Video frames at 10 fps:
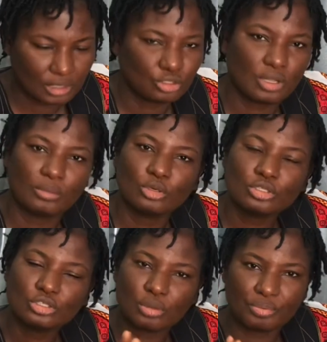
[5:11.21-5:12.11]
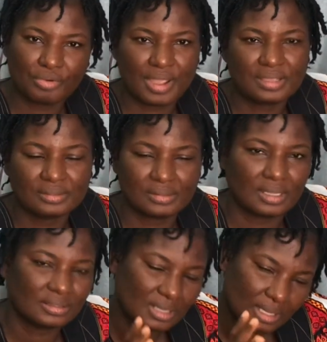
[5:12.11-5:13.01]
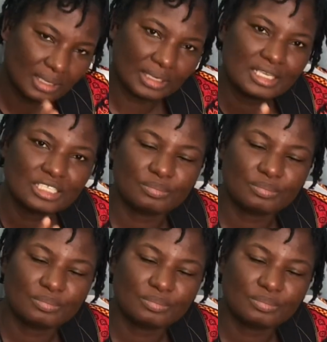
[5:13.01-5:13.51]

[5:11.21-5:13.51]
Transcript: So I'm not surprised that this